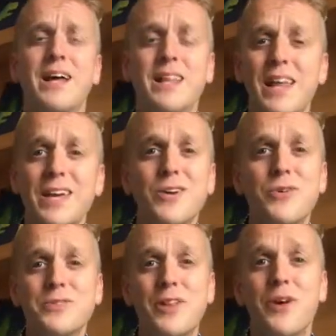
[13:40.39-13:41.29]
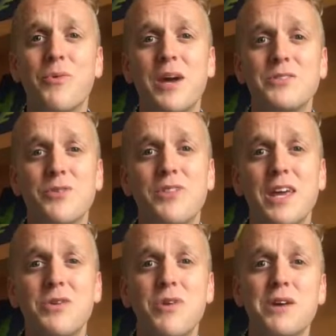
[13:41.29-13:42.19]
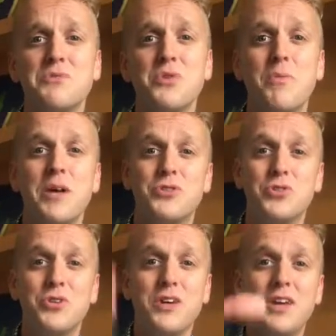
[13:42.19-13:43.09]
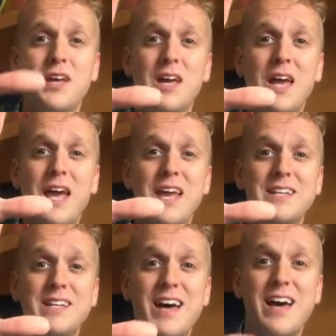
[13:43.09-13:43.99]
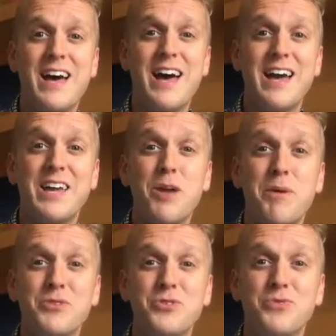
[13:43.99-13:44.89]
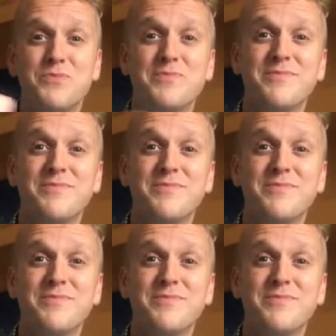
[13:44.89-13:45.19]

A like goes a long way, so thank you guys so much. And I care about you.